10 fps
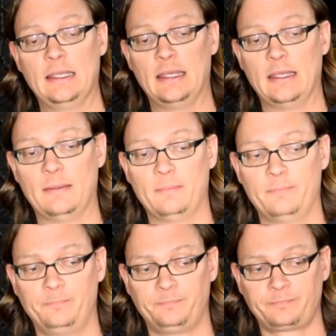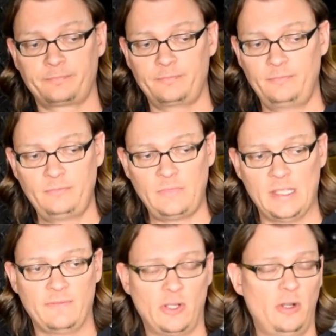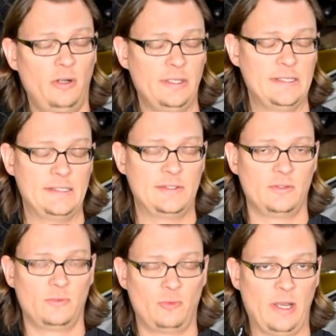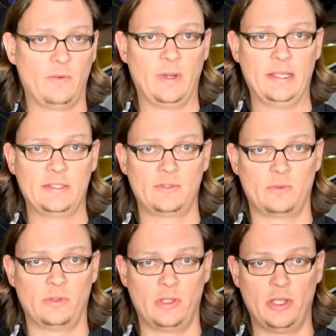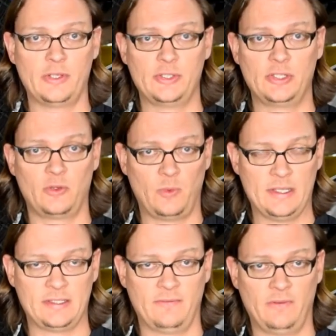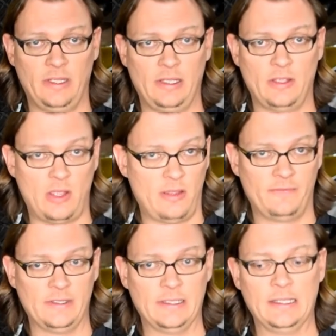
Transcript: If the car is drag raced or launched aggressively often,